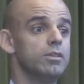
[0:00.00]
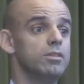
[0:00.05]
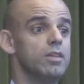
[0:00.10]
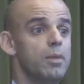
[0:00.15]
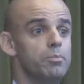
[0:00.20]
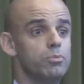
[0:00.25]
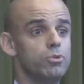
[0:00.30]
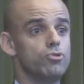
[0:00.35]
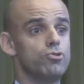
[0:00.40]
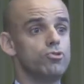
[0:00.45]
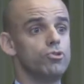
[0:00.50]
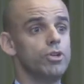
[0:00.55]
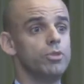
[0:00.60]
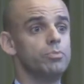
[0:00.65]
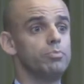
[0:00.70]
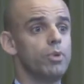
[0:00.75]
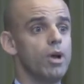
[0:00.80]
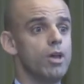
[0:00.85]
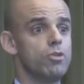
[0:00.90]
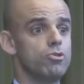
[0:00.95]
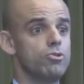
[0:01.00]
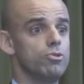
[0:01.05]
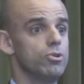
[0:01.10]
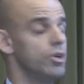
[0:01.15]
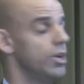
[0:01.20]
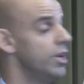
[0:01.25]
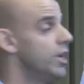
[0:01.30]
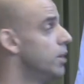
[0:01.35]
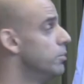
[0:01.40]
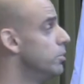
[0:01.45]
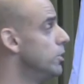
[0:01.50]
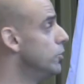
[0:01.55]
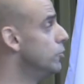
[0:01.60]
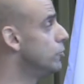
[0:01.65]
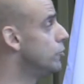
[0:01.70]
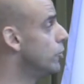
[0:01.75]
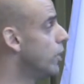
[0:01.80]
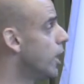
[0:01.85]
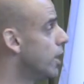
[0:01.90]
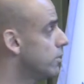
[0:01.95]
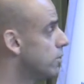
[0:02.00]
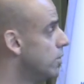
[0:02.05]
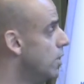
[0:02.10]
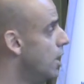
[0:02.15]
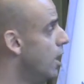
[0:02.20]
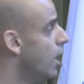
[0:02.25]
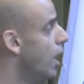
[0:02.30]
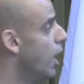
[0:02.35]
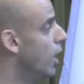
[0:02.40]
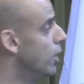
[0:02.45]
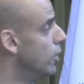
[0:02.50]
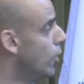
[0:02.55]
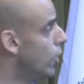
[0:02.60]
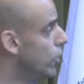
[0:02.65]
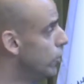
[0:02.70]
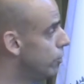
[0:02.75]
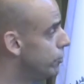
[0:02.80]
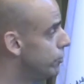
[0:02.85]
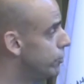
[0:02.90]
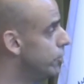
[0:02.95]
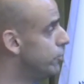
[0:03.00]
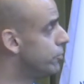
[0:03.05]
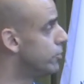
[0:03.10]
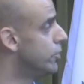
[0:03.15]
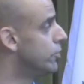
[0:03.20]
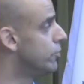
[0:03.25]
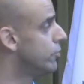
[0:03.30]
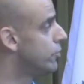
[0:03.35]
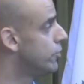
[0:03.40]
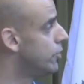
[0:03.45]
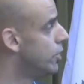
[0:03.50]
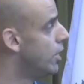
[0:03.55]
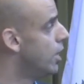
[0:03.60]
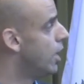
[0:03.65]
temperature and pressure enable you to get a lot of different